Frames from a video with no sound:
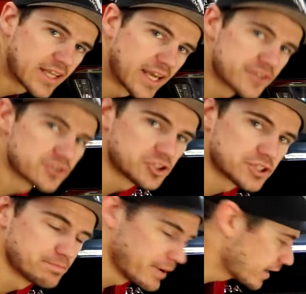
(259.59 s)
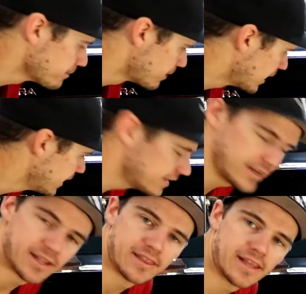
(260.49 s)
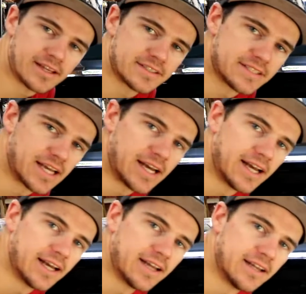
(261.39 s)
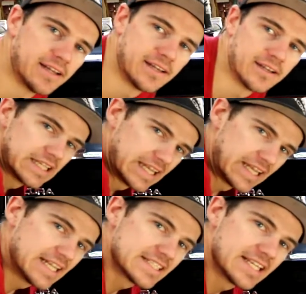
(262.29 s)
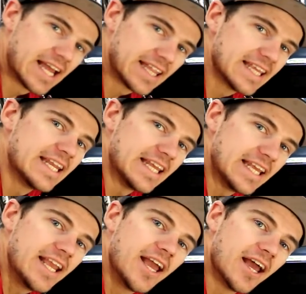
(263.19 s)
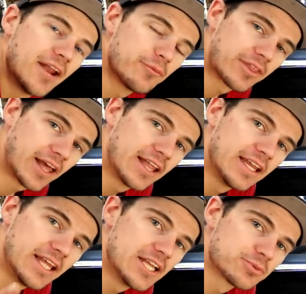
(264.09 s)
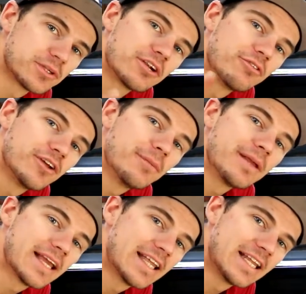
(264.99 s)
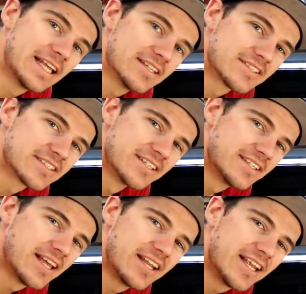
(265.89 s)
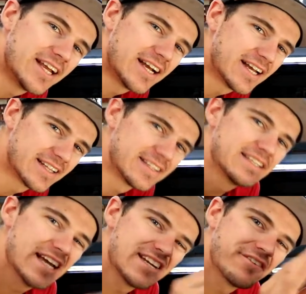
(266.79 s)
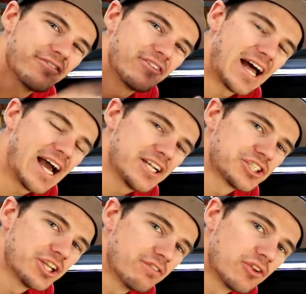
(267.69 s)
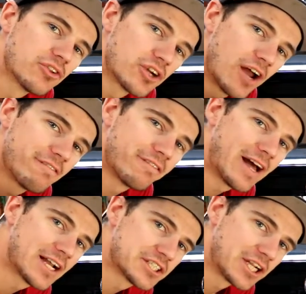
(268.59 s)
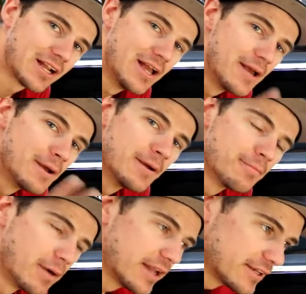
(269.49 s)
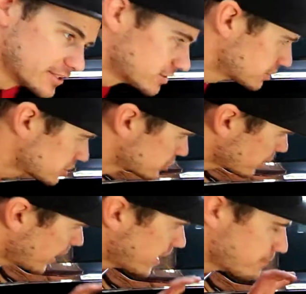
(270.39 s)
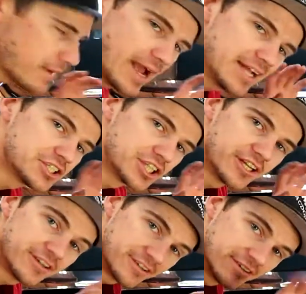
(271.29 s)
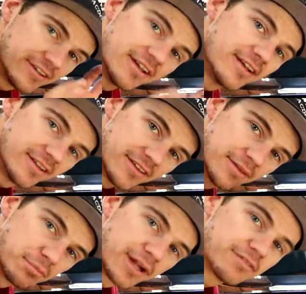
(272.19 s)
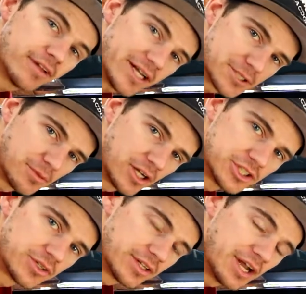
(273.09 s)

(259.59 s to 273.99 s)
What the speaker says: Okay, so just bear in mind that it is an LED, and with LEDs, when you're filming LEDs, they tend to flash even though they're not flashing. But just try and imagine the brake flash module.